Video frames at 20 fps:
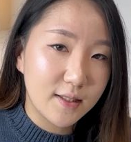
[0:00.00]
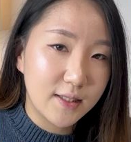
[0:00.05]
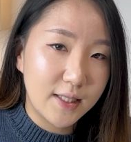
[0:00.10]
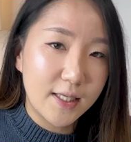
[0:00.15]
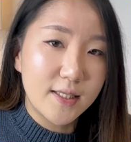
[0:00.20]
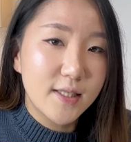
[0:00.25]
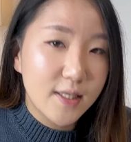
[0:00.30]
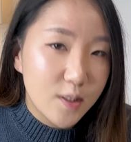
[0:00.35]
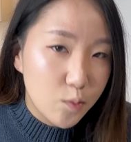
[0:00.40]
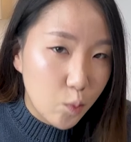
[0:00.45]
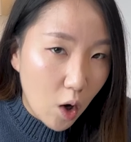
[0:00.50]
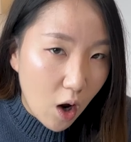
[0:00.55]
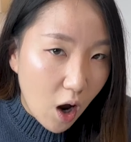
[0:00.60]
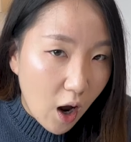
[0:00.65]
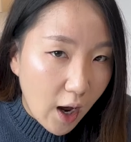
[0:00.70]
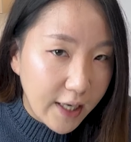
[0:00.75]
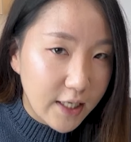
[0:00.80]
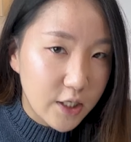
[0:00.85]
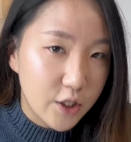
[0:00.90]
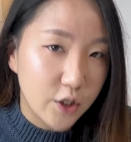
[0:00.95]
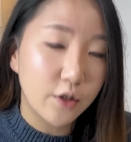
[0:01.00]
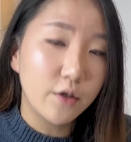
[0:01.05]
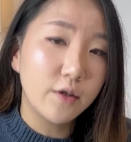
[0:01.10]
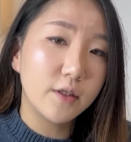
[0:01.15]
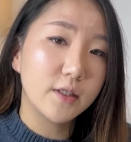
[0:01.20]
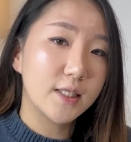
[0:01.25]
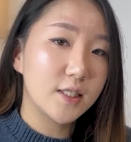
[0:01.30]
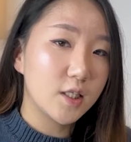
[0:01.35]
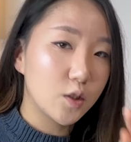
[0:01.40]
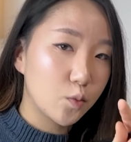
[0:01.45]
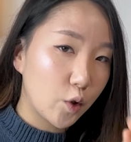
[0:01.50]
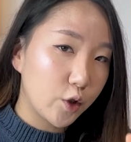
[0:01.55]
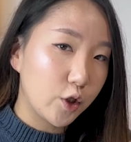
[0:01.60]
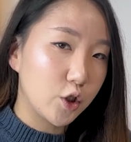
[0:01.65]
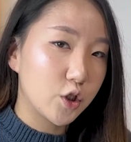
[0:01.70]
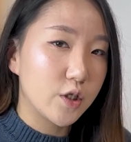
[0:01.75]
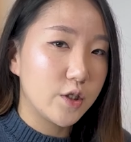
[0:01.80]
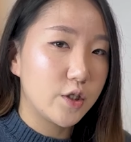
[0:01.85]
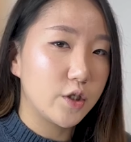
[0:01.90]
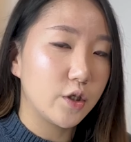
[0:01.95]
This is what I do. This is what you
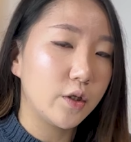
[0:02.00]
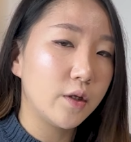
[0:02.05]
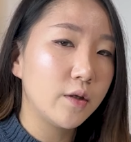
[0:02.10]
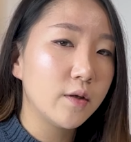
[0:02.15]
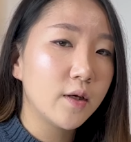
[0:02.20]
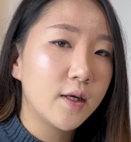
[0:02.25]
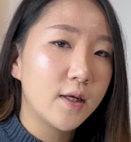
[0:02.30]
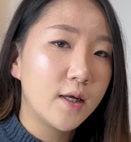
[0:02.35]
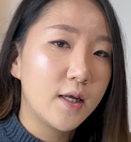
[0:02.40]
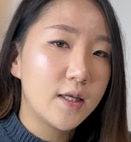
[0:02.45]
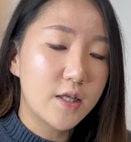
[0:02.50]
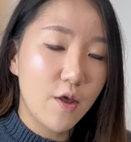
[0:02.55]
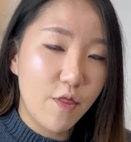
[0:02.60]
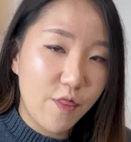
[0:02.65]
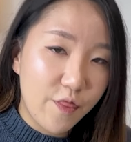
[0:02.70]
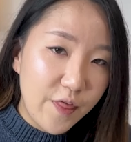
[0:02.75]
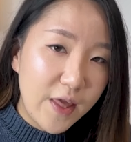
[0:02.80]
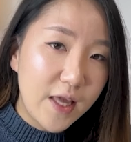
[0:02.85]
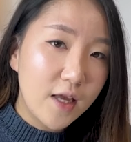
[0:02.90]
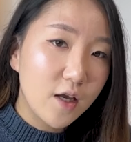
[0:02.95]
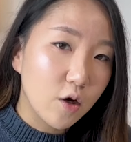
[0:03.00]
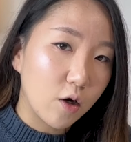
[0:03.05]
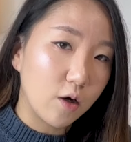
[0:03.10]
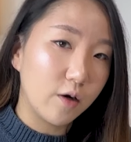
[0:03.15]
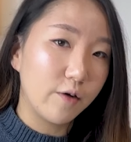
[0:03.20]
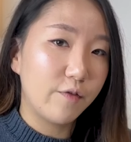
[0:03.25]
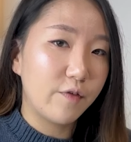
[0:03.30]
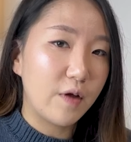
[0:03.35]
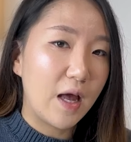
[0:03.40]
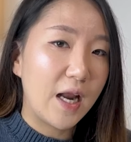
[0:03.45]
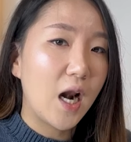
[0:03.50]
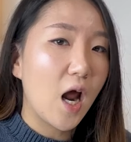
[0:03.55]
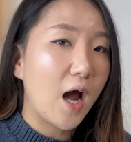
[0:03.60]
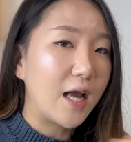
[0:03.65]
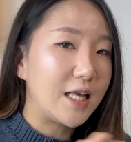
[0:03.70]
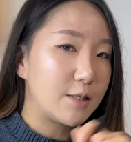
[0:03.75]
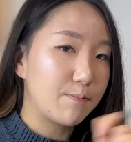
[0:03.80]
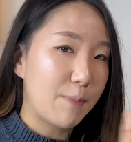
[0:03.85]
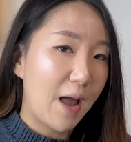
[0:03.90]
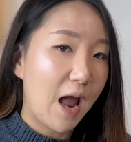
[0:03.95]
should do to think of a
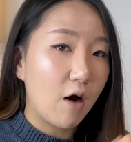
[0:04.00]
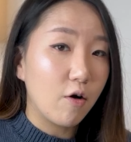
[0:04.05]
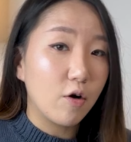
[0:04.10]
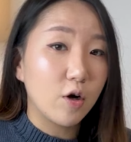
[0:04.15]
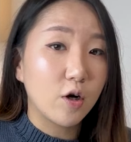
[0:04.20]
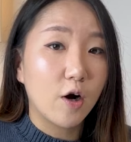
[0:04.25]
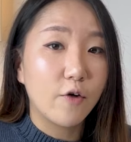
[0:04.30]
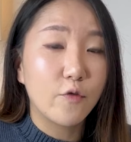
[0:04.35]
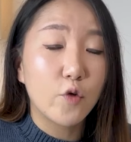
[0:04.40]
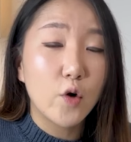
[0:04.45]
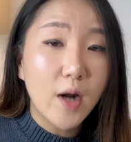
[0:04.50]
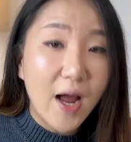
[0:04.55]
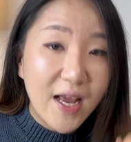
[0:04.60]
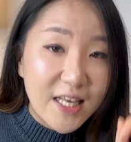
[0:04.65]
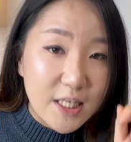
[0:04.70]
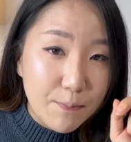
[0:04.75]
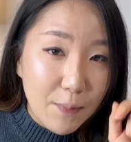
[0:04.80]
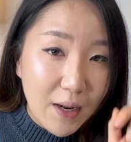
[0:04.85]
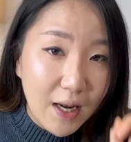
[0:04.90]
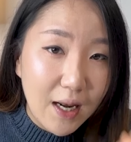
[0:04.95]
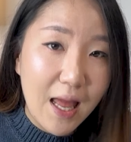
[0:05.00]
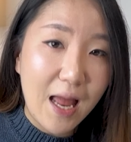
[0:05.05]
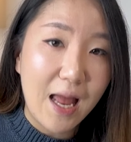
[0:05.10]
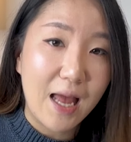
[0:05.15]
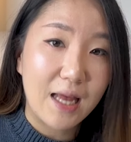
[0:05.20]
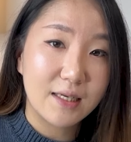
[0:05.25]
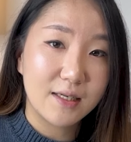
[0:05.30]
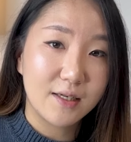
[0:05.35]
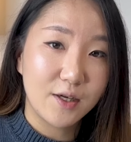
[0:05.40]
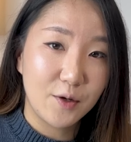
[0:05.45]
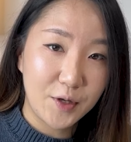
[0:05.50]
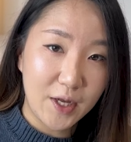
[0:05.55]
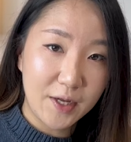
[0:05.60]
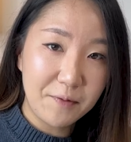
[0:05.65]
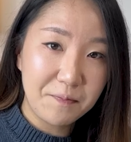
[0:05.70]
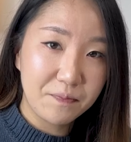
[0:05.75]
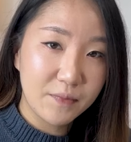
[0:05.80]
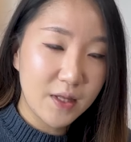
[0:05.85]
nice paragraph or a nice plan. Okay.